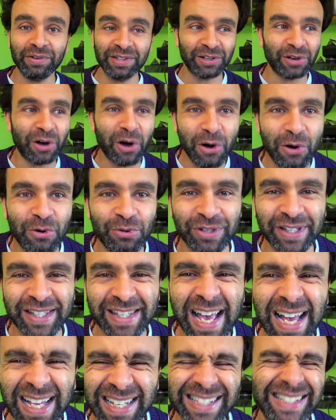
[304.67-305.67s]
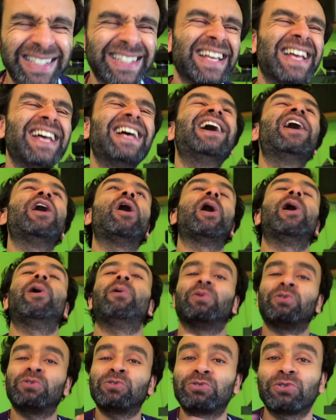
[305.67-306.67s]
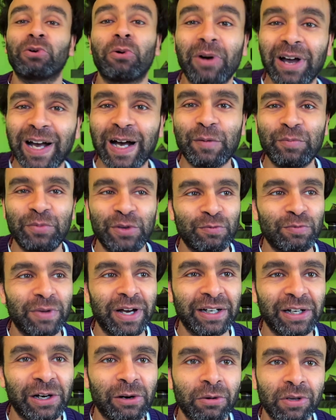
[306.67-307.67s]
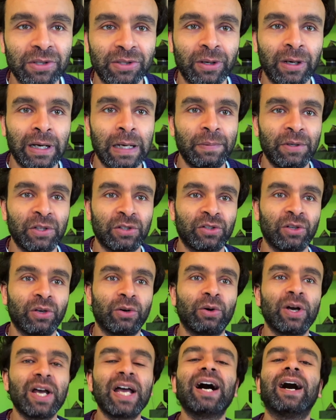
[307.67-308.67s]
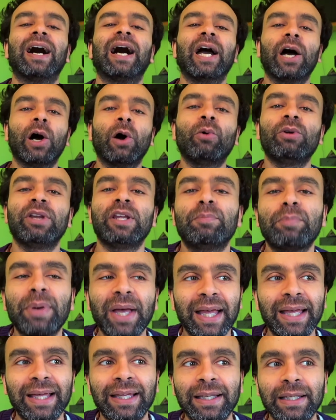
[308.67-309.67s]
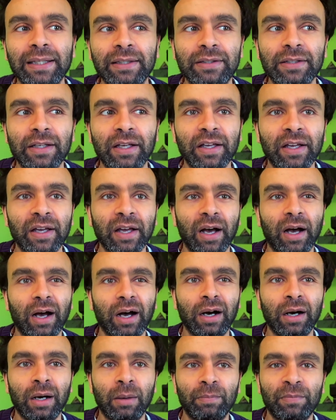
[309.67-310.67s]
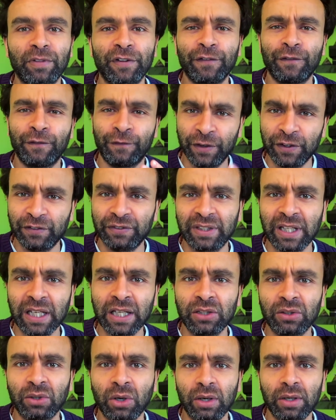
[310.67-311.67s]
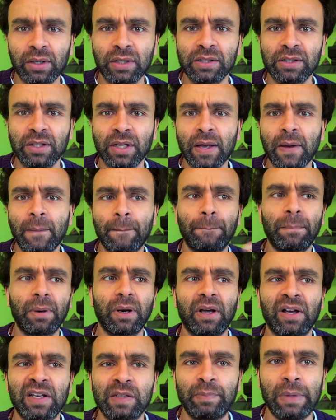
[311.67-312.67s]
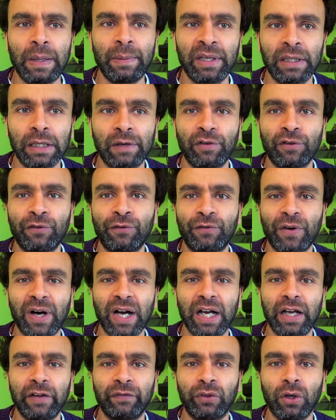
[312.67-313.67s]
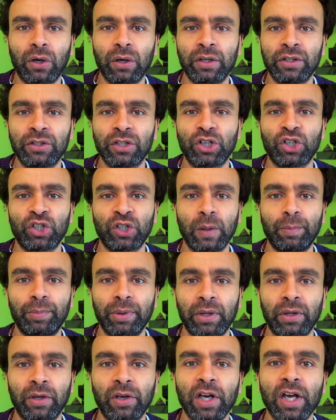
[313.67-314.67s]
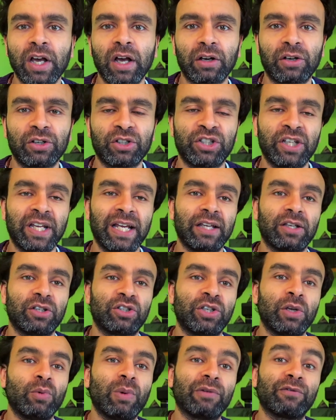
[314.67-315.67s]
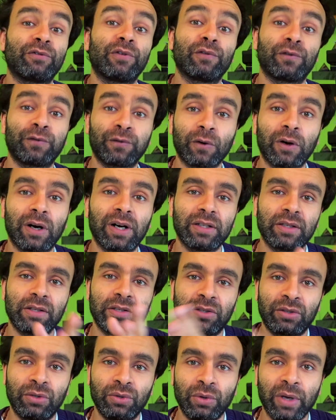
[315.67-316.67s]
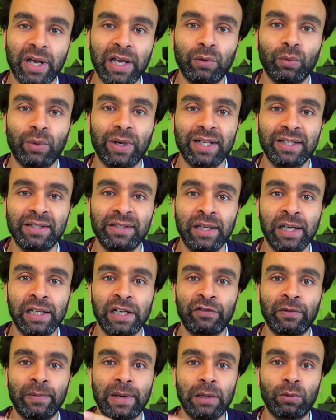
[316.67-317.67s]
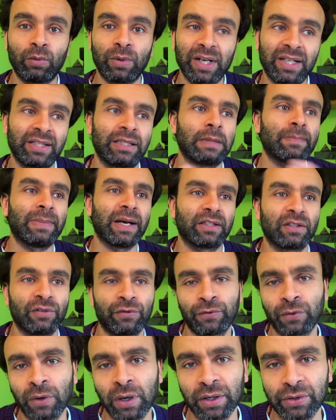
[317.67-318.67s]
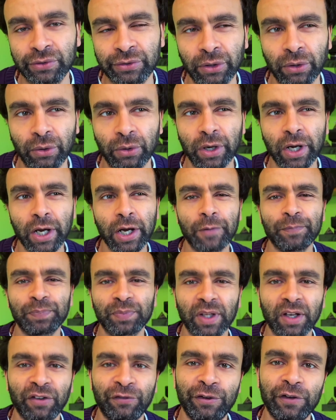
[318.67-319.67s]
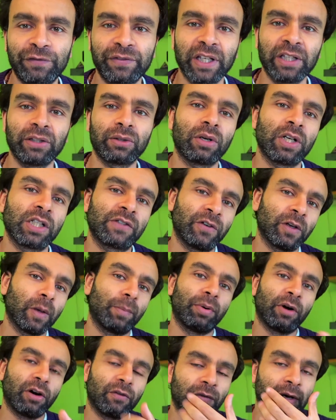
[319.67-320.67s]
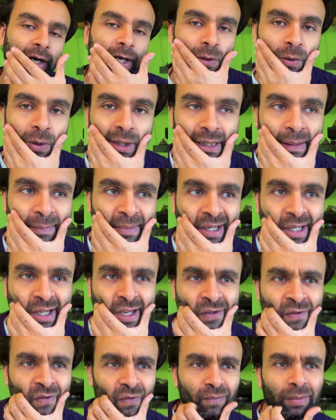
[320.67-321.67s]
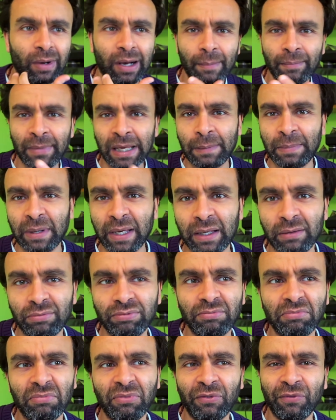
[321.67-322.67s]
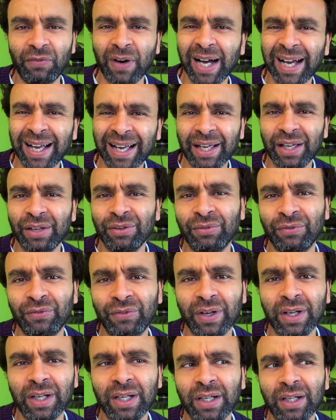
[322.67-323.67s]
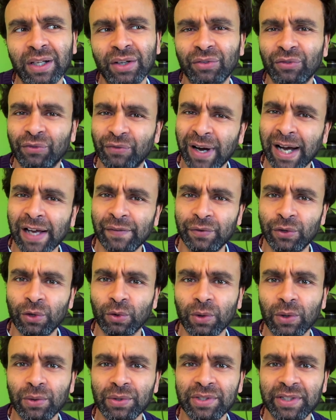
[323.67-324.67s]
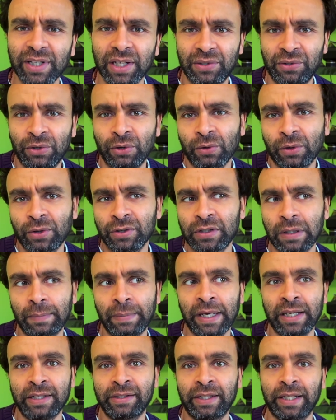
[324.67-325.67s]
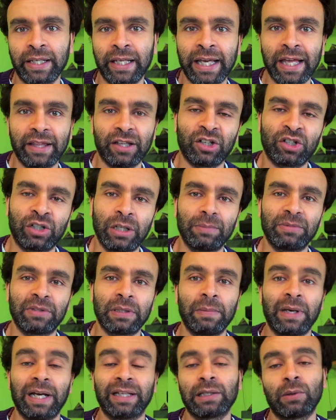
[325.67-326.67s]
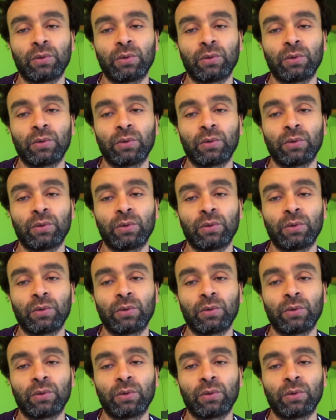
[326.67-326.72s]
I was like, oh yes. I was so happy, man. I was so happy. So I only paid $15, plus maybe another $5 shipping, because she went from France to NYC and then from NYC back to France. So $15 for the pop vinyl, and I believe maybe €5, €6 to basically get this shipped to me.